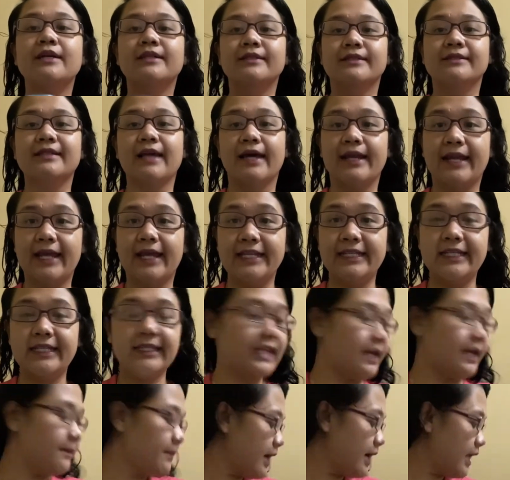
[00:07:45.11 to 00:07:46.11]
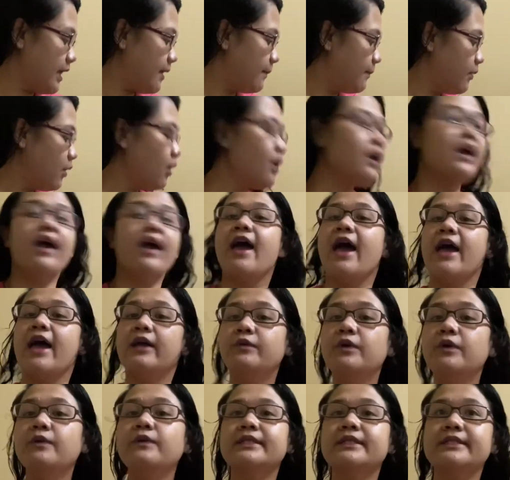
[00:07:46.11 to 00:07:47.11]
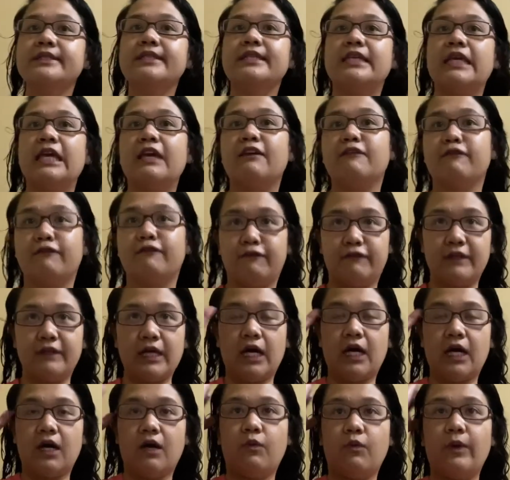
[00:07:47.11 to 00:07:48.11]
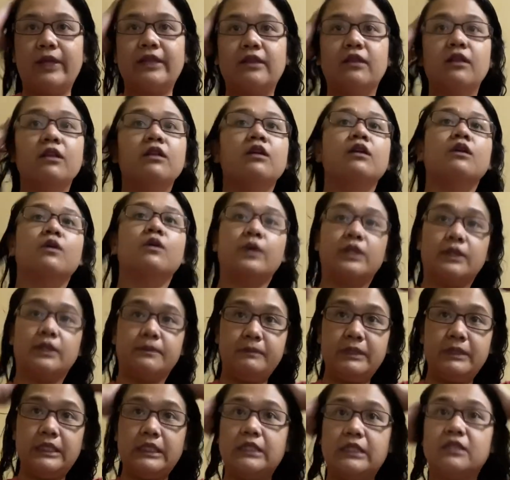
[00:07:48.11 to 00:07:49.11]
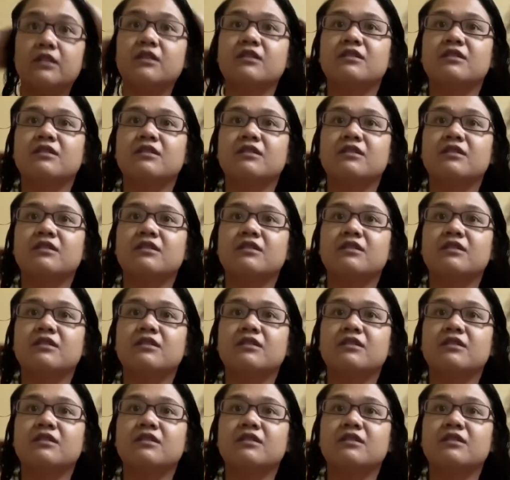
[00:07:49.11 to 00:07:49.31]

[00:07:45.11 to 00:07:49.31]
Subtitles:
Sana hindi tayo makalbo. And we will see if the wet look will be,